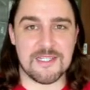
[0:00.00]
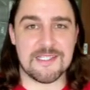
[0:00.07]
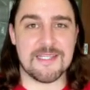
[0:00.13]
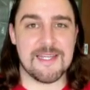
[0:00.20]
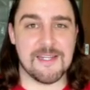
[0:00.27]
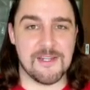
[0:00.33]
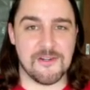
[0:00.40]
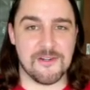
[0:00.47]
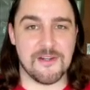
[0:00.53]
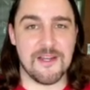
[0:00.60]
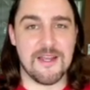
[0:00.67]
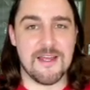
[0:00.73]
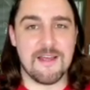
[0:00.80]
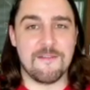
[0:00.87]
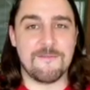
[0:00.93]
seeing your
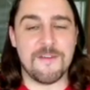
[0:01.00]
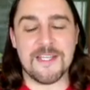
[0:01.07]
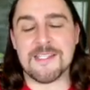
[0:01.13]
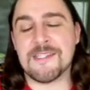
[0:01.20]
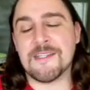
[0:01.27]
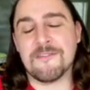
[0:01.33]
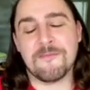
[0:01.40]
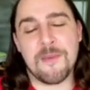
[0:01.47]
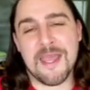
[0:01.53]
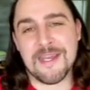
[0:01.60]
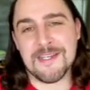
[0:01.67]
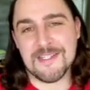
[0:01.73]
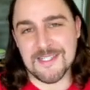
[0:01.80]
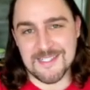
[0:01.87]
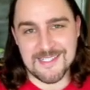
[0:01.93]
festive
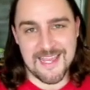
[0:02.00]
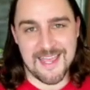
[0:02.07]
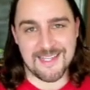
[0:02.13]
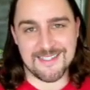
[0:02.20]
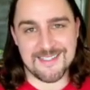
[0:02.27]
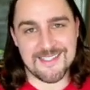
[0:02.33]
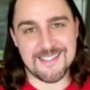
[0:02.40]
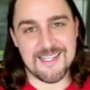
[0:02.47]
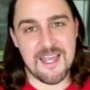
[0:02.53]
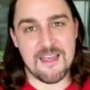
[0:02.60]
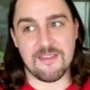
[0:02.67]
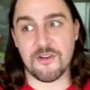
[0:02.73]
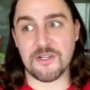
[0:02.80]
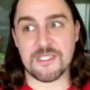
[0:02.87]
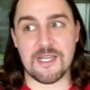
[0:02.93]
Page in 10s.
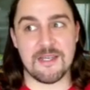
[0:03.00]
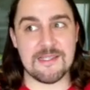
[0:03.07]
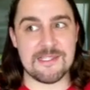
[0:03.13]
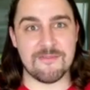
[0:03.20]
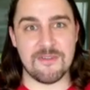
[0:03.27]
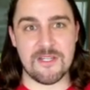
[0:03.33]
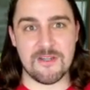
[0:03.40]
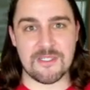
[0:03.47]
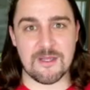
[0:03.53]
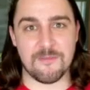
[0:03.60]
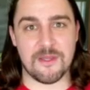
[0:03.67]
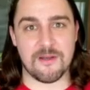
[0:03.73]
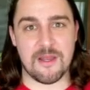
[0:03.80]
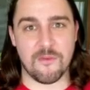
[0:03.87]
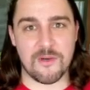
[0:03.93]
There are tons of videos up
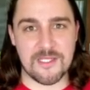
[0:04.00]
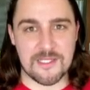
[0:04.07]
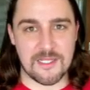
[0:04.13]
there now. What is it,